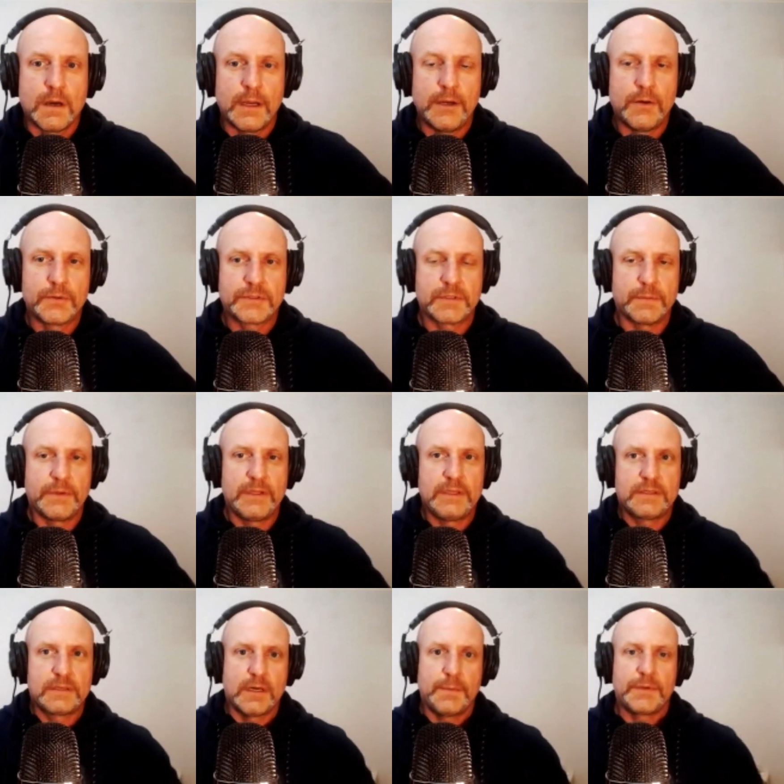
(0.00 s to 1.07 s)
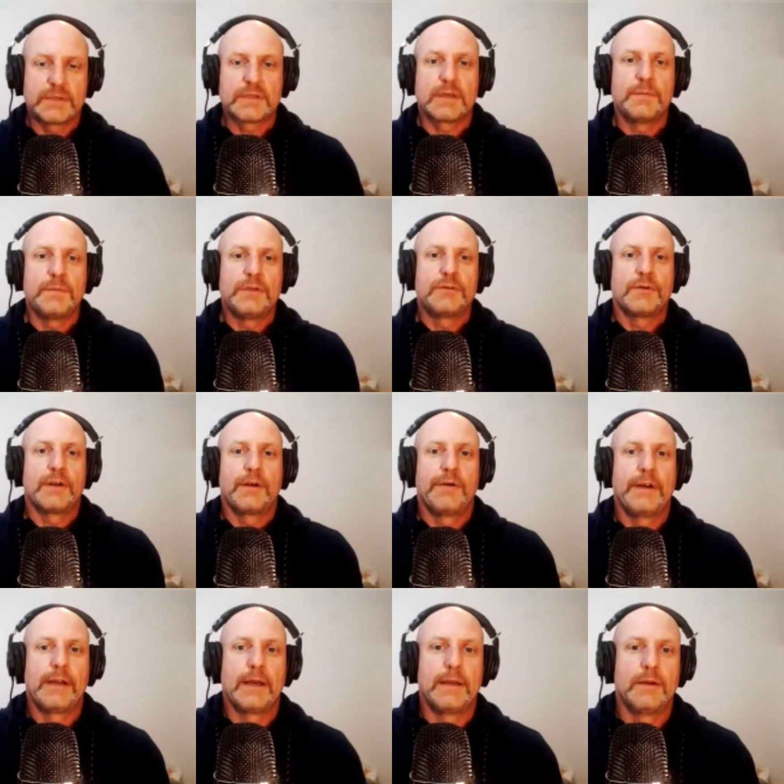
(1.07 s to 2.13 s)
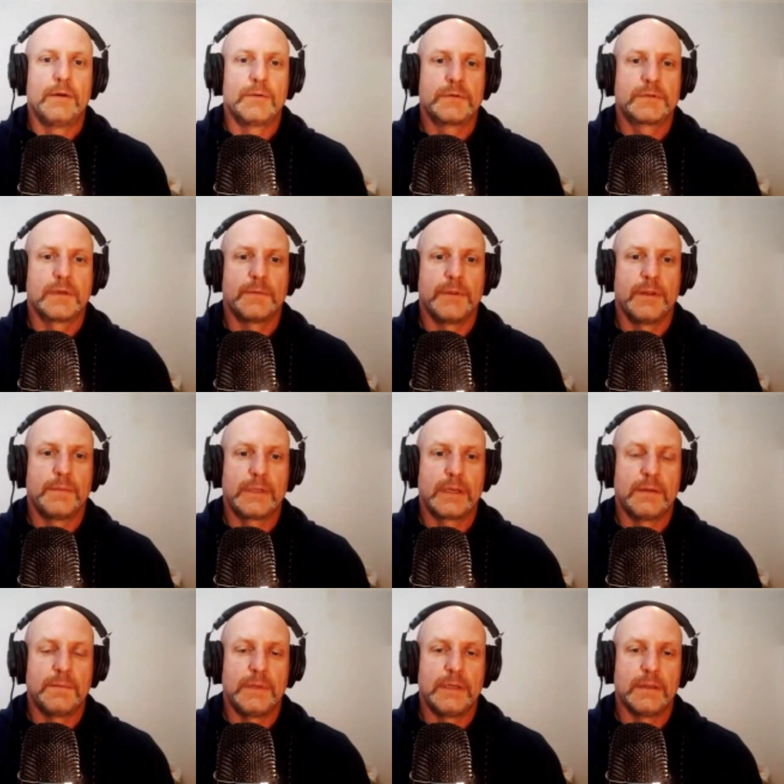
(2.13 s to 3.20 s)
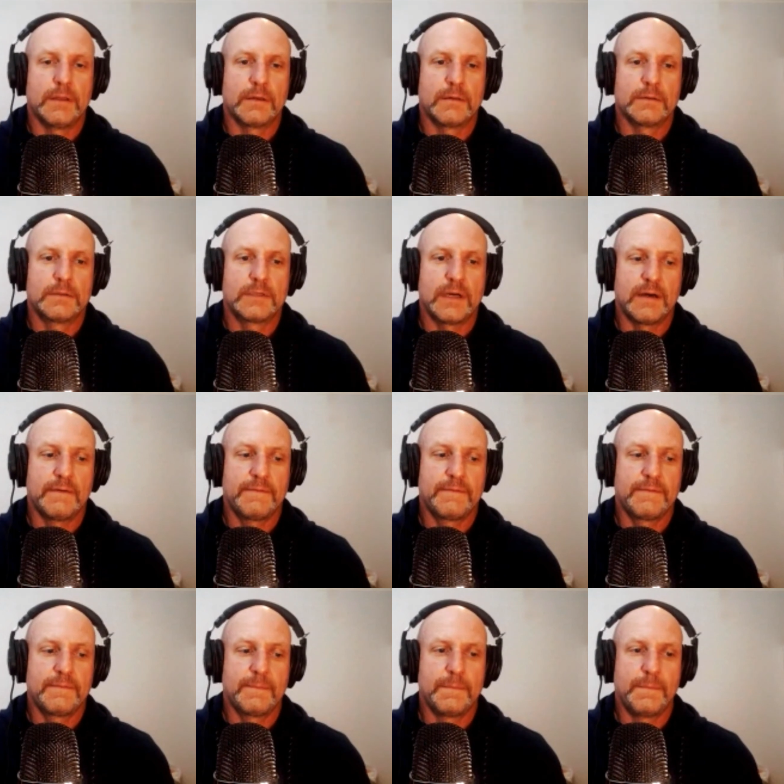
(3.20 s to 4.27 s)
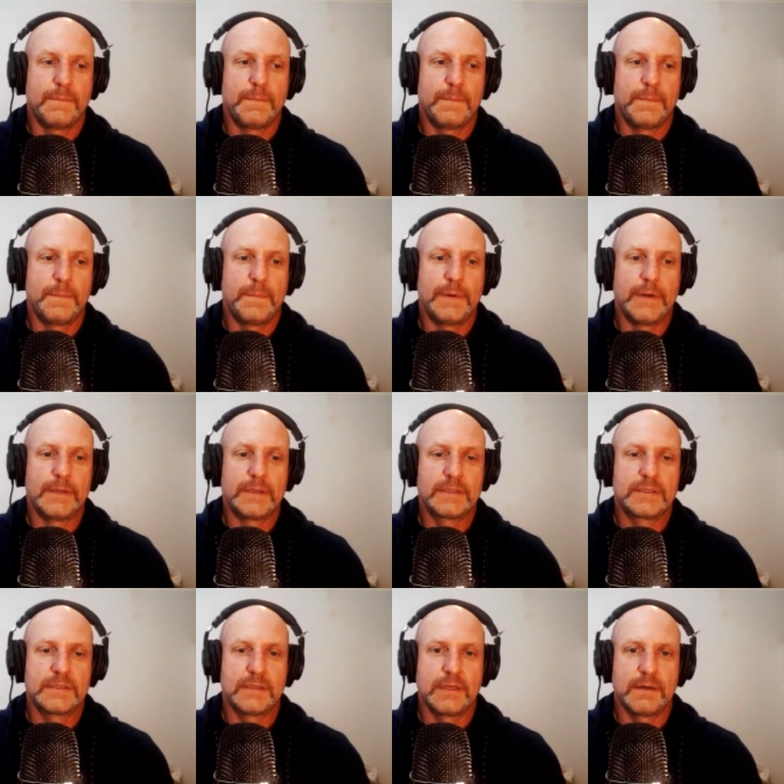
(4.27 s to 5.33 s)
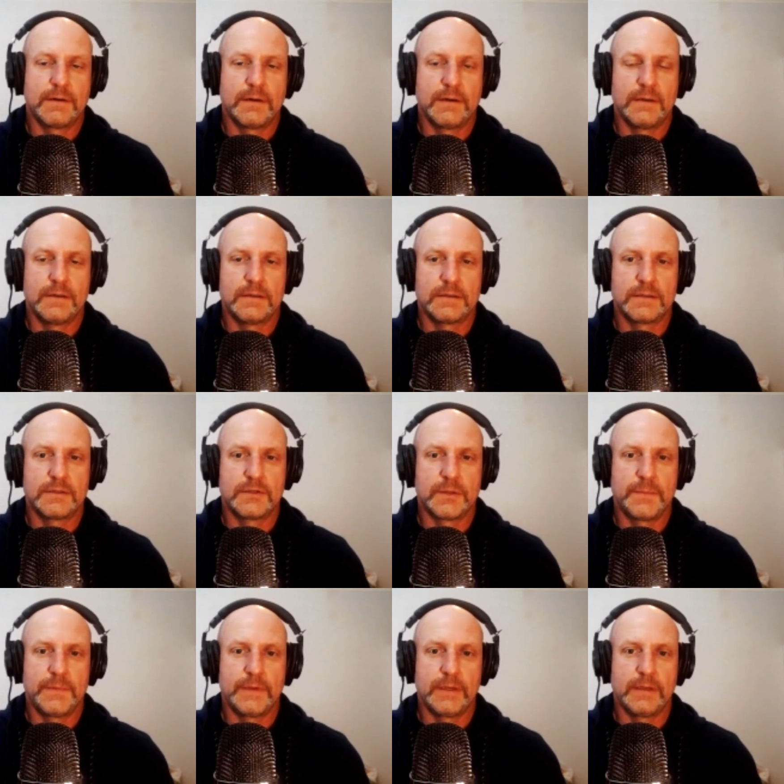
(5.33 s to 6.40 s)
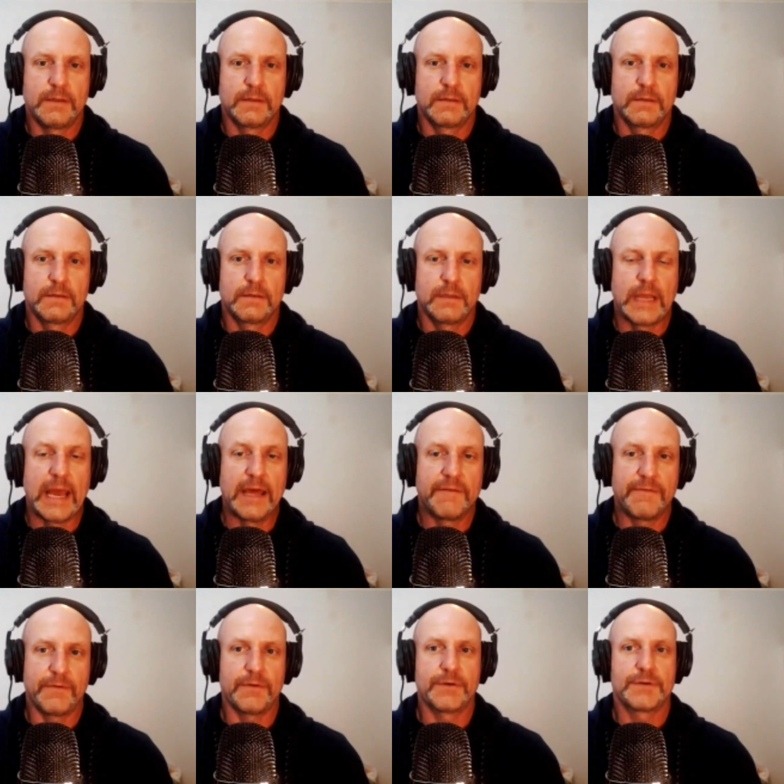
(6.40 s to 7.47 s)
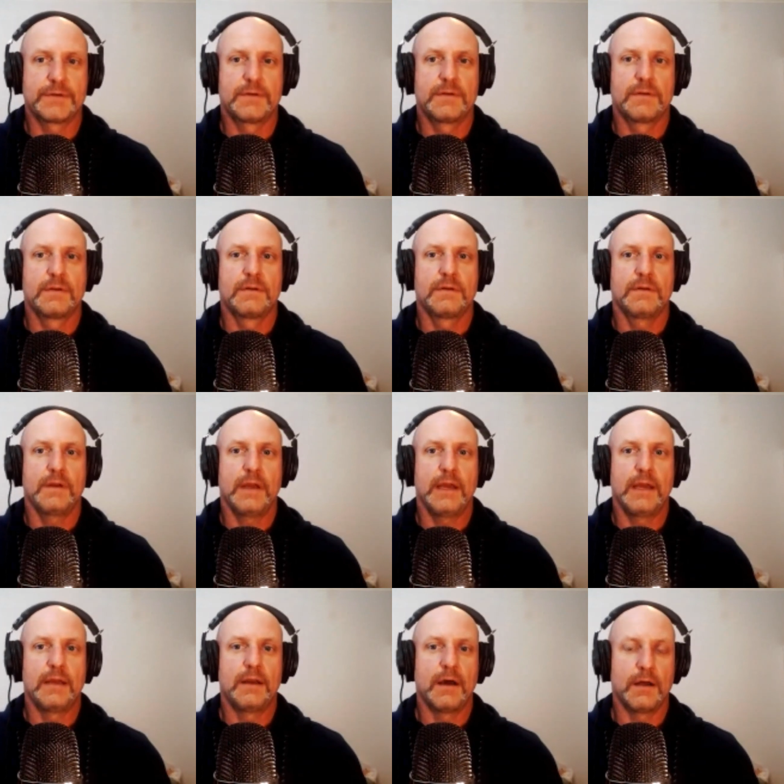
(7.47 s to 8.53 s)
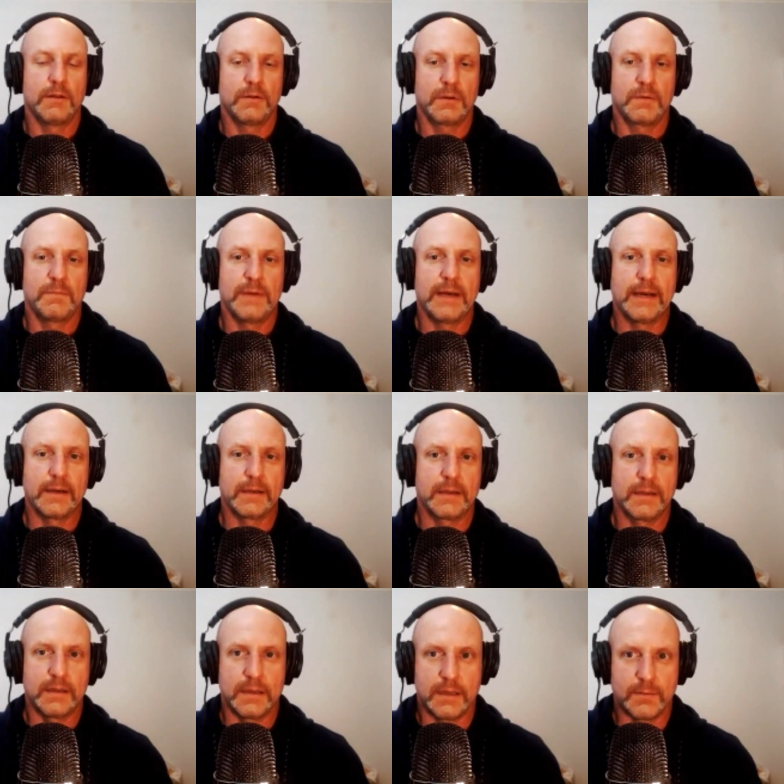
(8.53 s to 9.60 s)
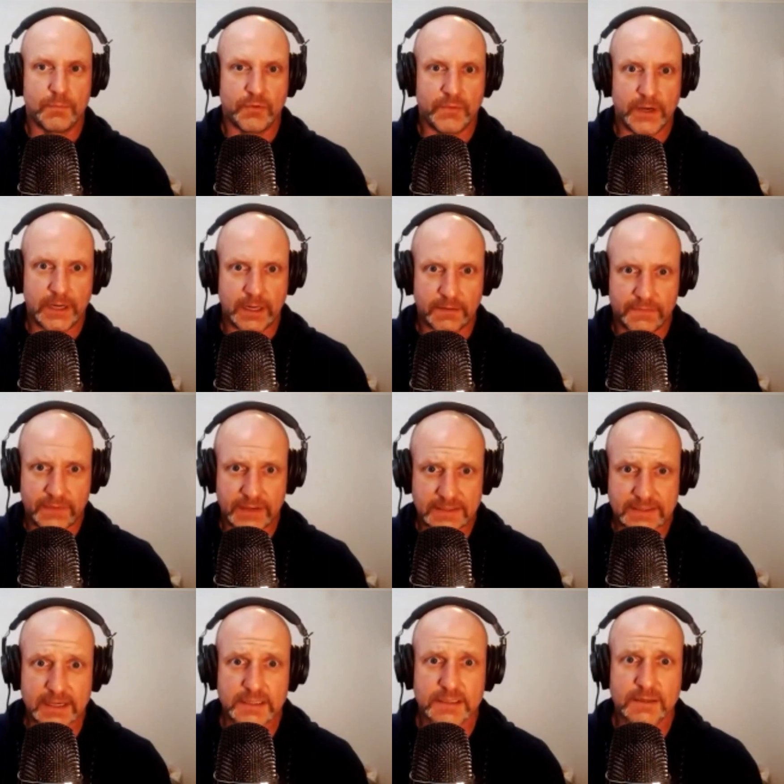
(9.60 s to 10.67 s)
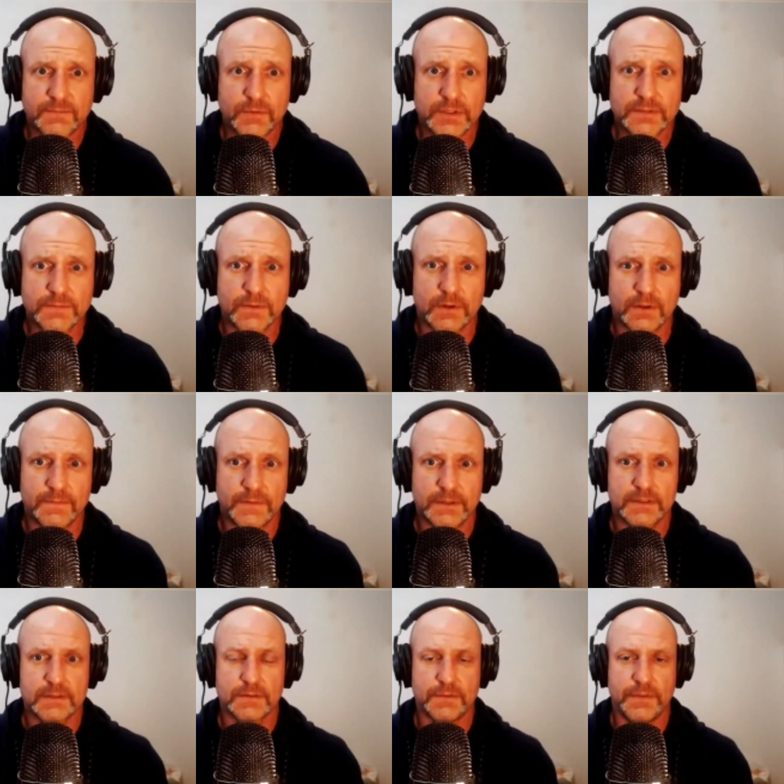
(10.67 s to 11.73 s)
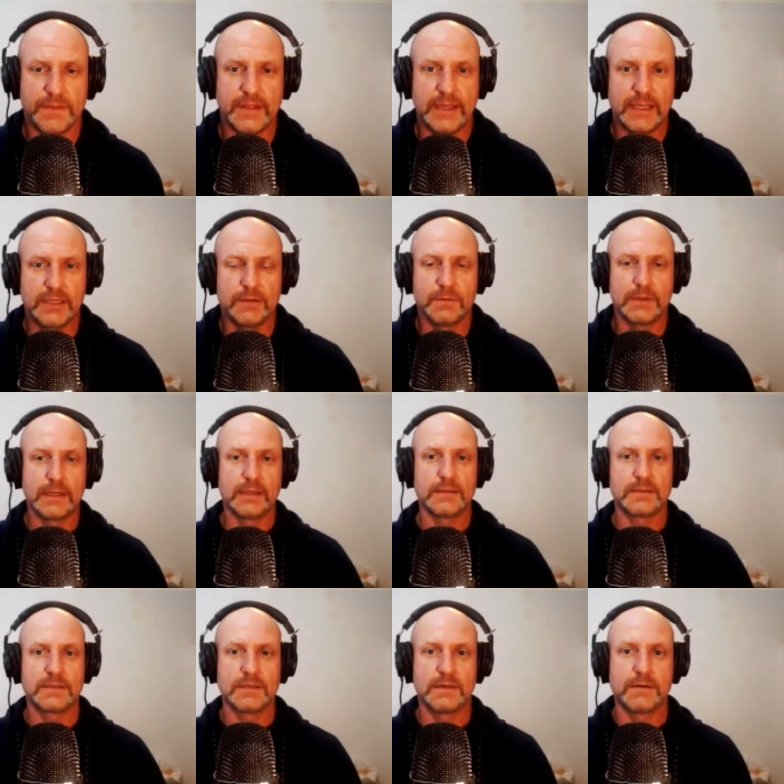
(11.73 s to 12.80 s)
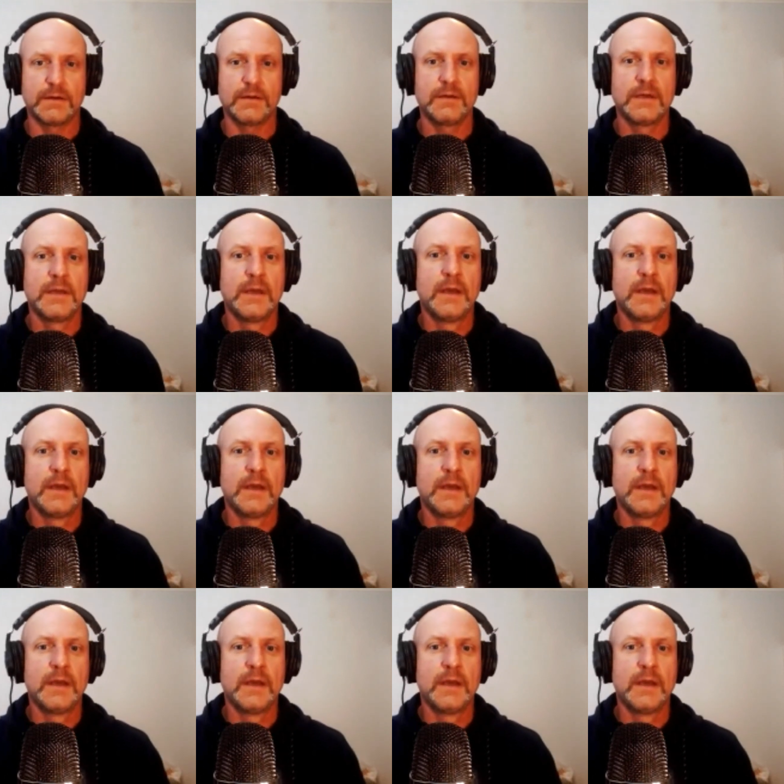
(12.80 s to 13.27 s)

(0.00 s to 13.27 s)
I know some of these topics can be triggering. I know some of them can be a little tough, but Sarah is jumping headfirst and not looking back and providing a fantastic voice for all of us. So thank you again, Sarah.